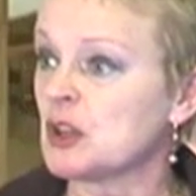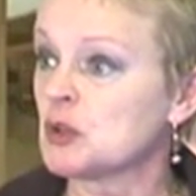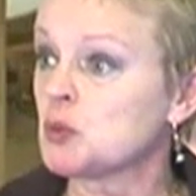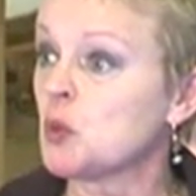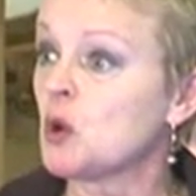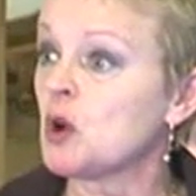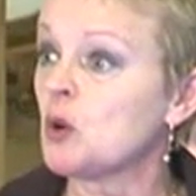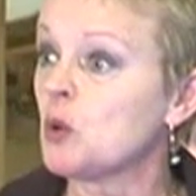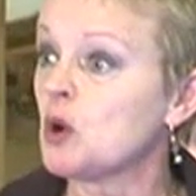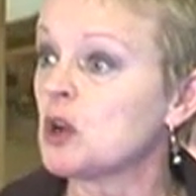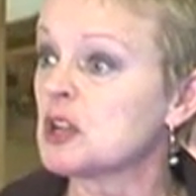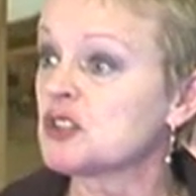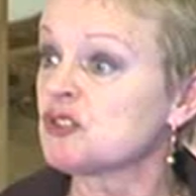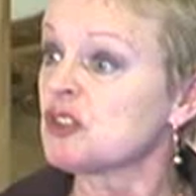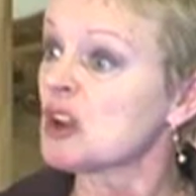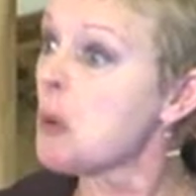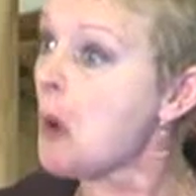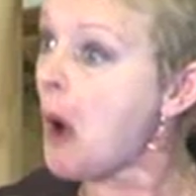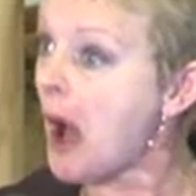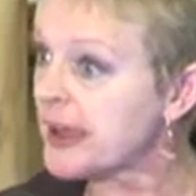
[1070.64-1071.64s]
what is
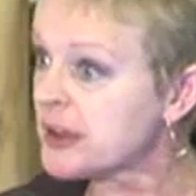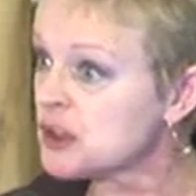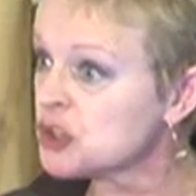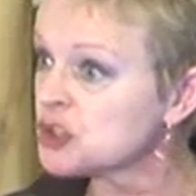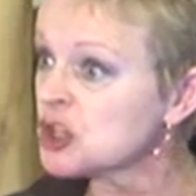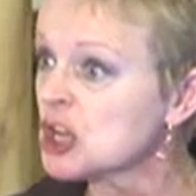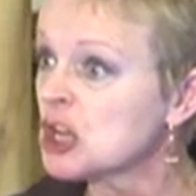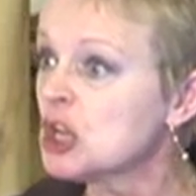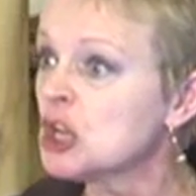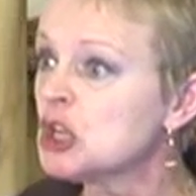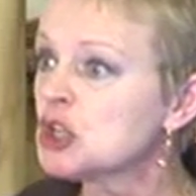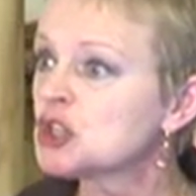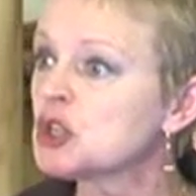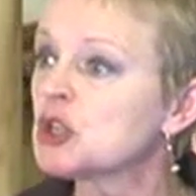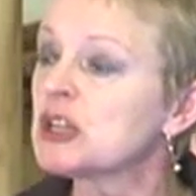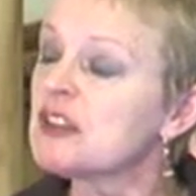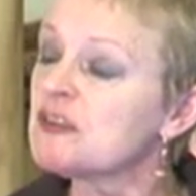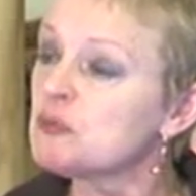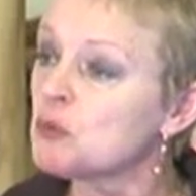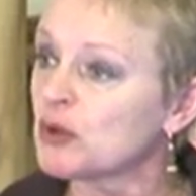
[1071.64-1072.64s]
required to
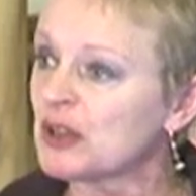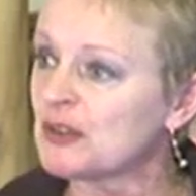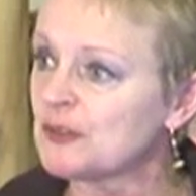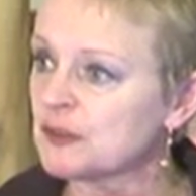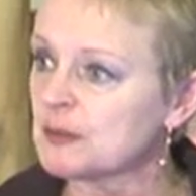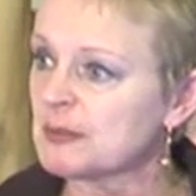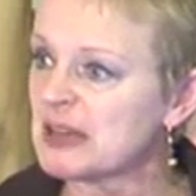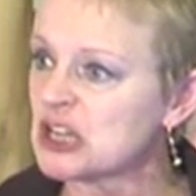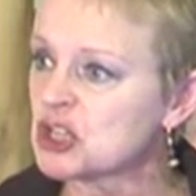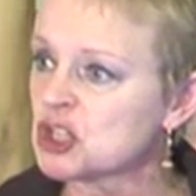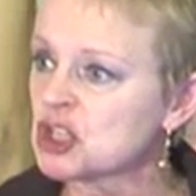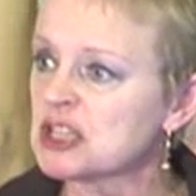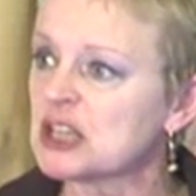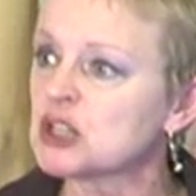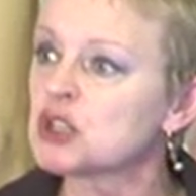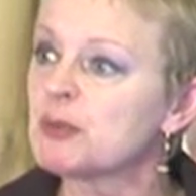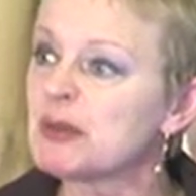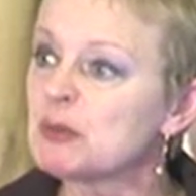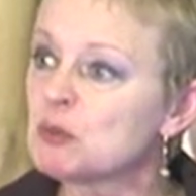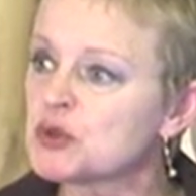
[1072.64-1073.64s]
give more information
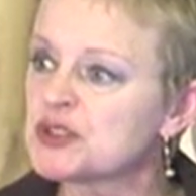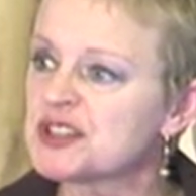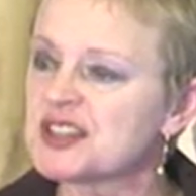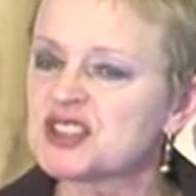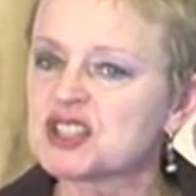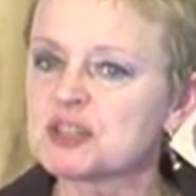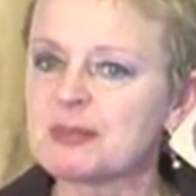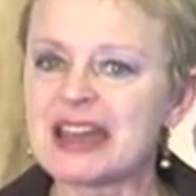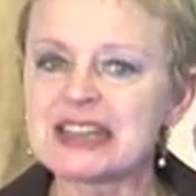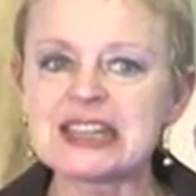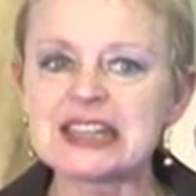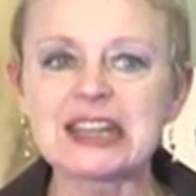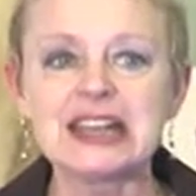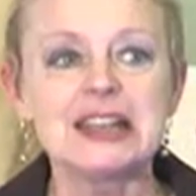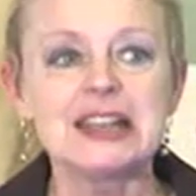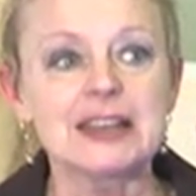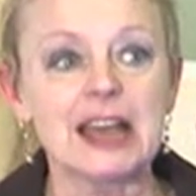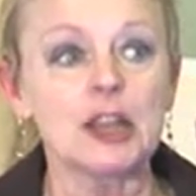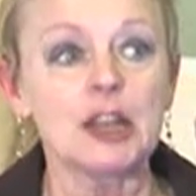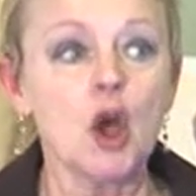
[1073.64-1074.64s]
and to be more systematic,
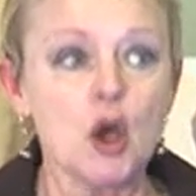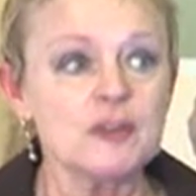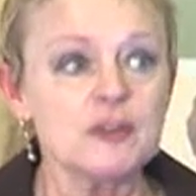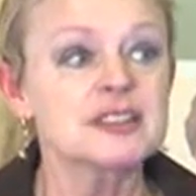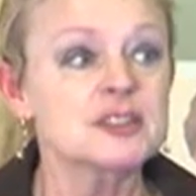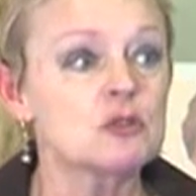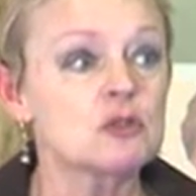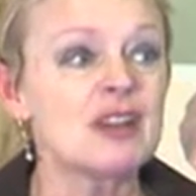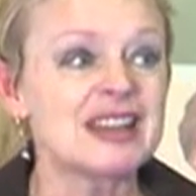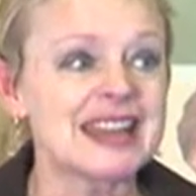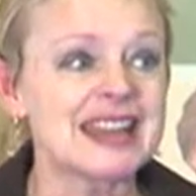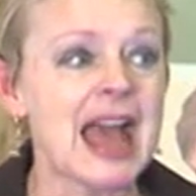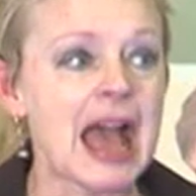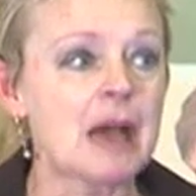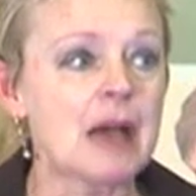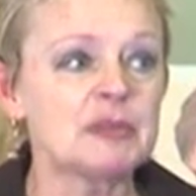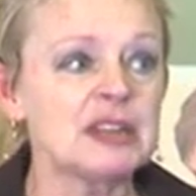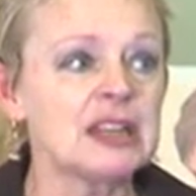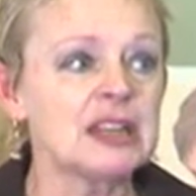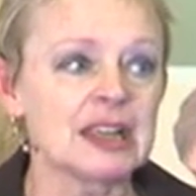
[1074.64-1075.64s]
that a lot of it's already
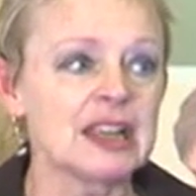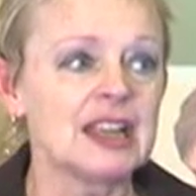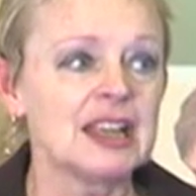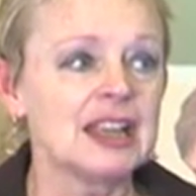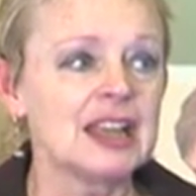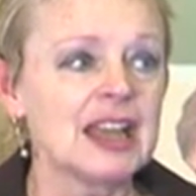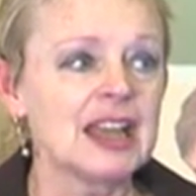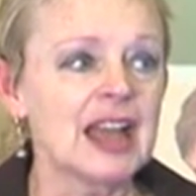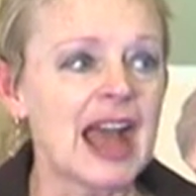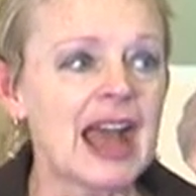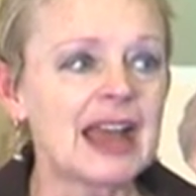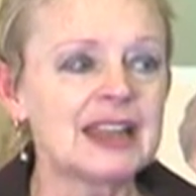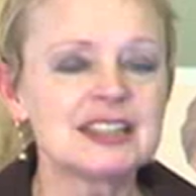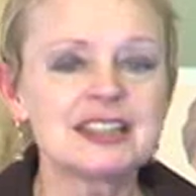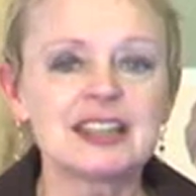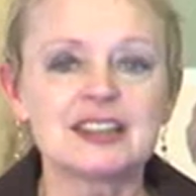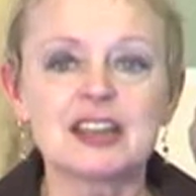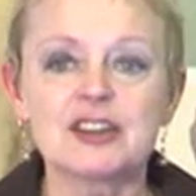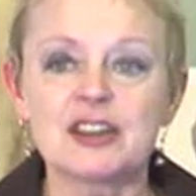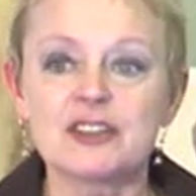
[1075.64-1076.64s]
happening. And
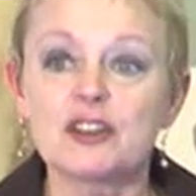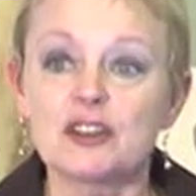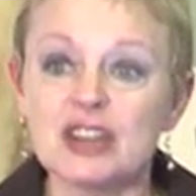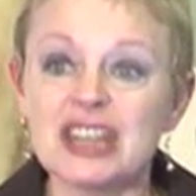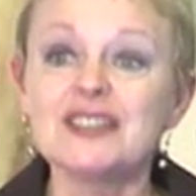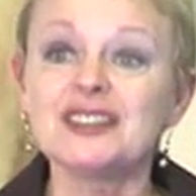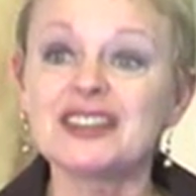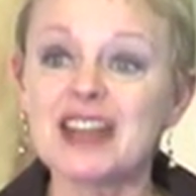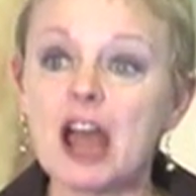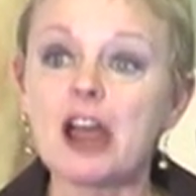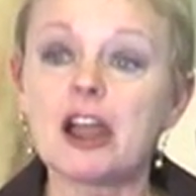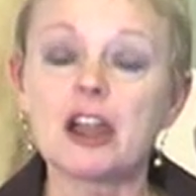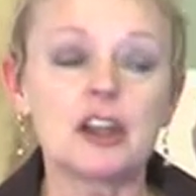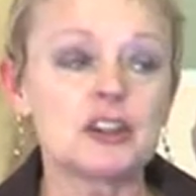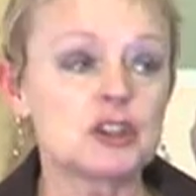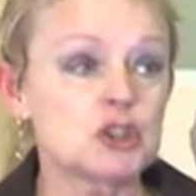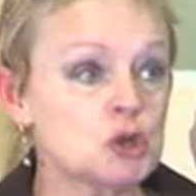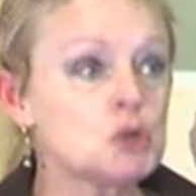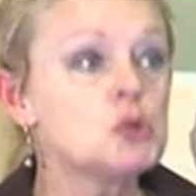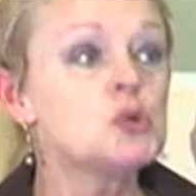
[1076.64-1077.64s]
that there even are
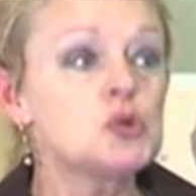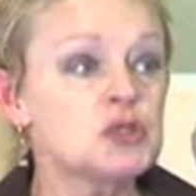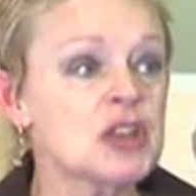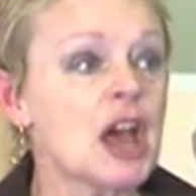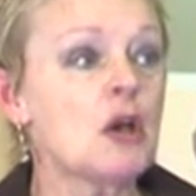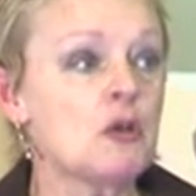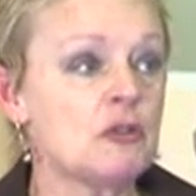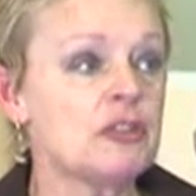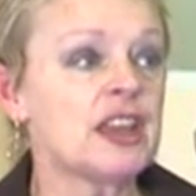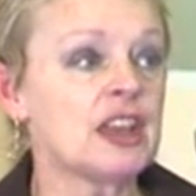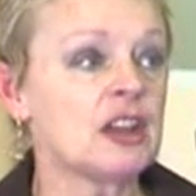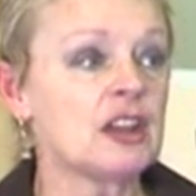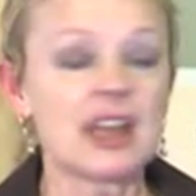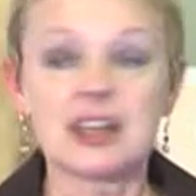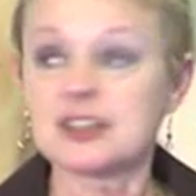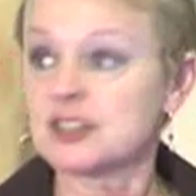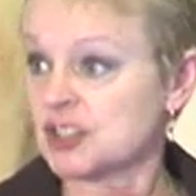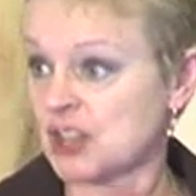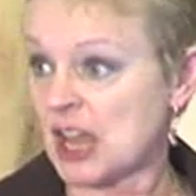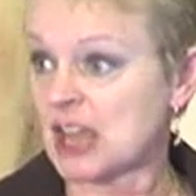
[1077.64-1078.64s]
tools out there,
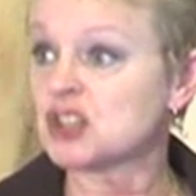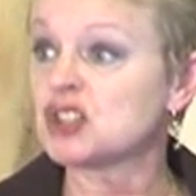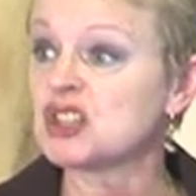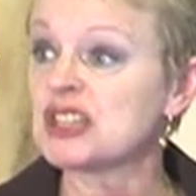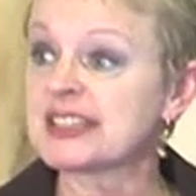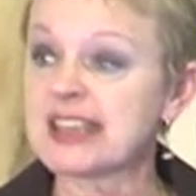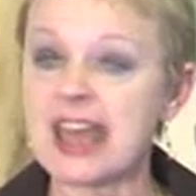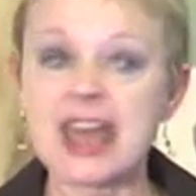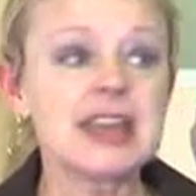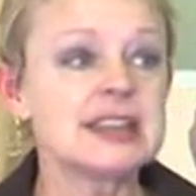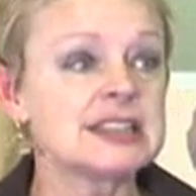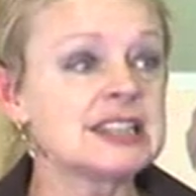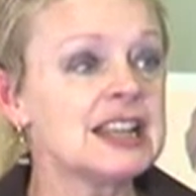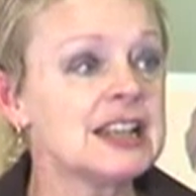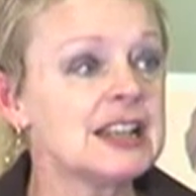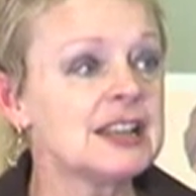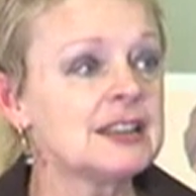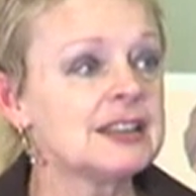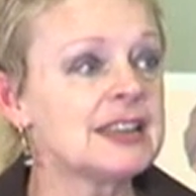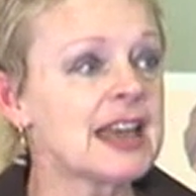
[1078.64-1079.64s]
as she said,
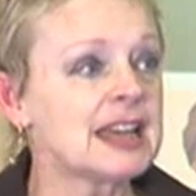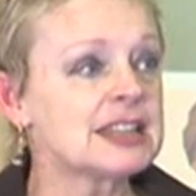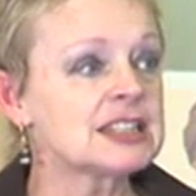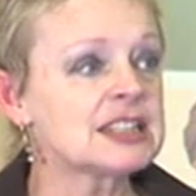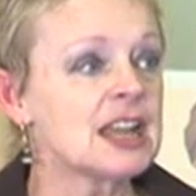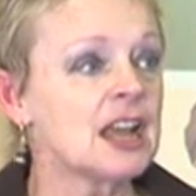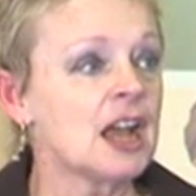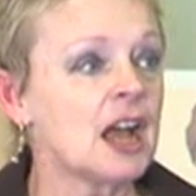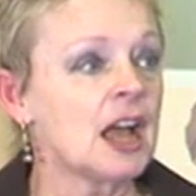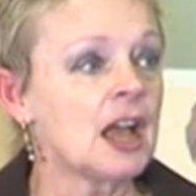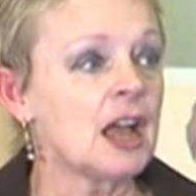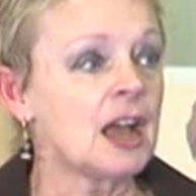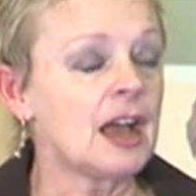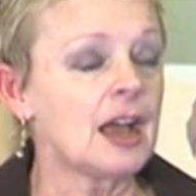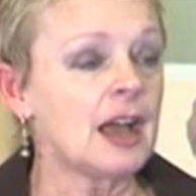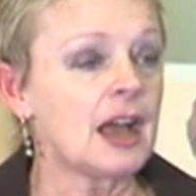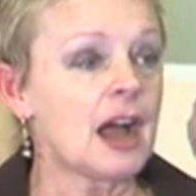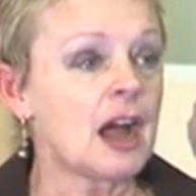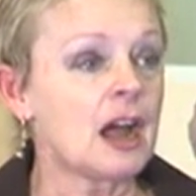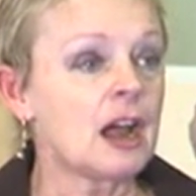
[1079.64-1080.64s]
that
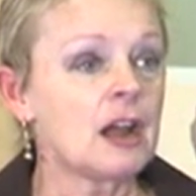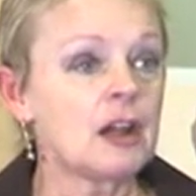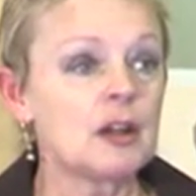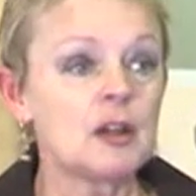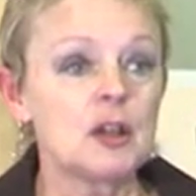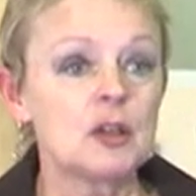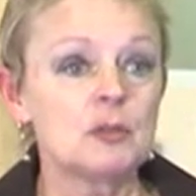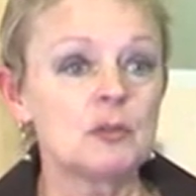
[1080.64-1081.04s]
are